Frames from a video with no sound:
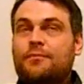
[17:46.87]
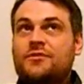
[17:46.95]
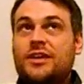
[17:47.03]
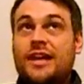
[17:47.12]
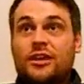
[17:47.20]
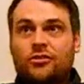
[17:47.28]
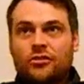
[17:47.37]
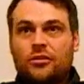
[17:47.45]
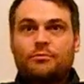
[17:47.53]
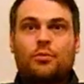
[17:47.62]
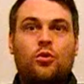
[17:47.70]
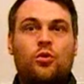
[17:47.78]
takes
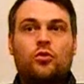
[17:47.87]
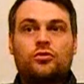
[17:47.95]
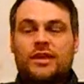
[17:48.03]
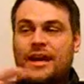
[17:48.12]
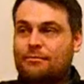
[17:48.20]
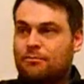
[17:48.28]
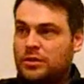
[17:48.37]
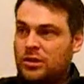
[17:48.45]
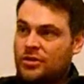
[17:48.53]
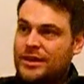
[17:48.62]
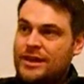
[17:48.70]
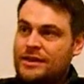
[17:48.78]
on board
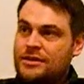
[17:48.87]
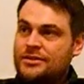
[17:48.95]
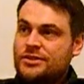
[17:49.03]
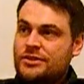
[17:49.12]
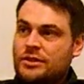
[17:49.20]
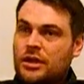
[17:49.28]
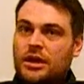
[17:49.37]
employees,